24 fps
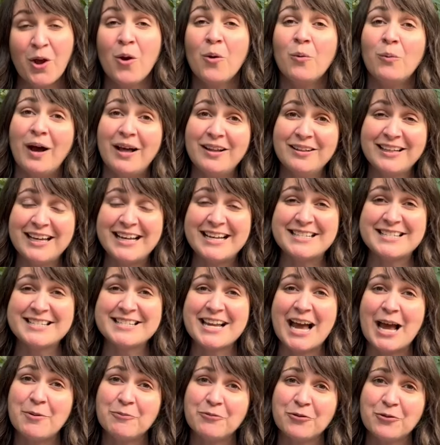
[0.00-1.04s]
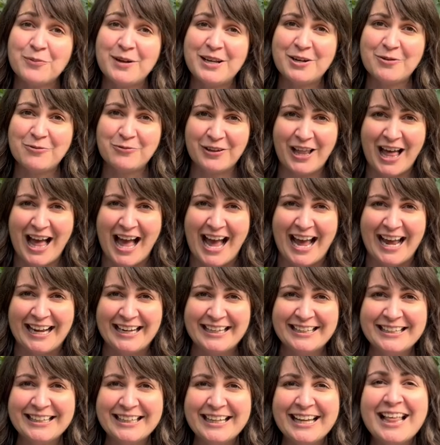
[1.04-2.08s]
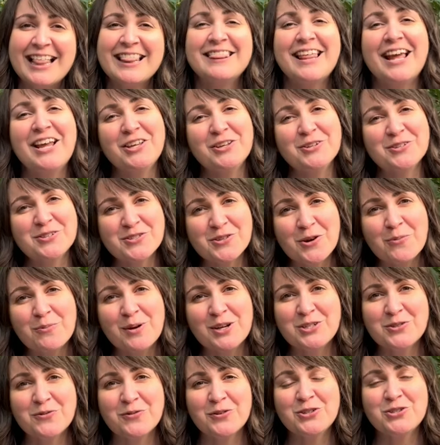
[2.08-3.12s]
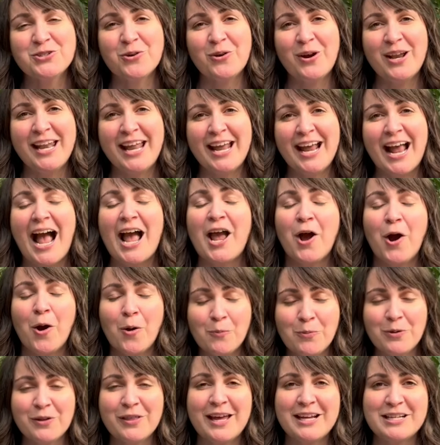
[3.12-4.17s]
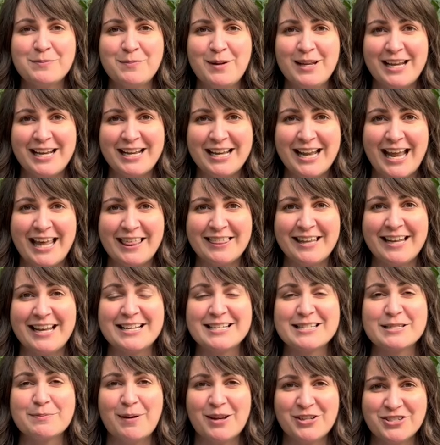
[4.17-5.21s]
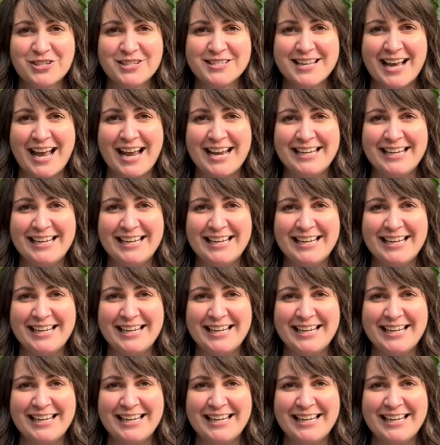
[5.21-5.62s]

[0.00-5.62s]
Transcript: Well, it's time for me to fly. Thank you so much for joining. I hope you liked meeting Nathan as much as I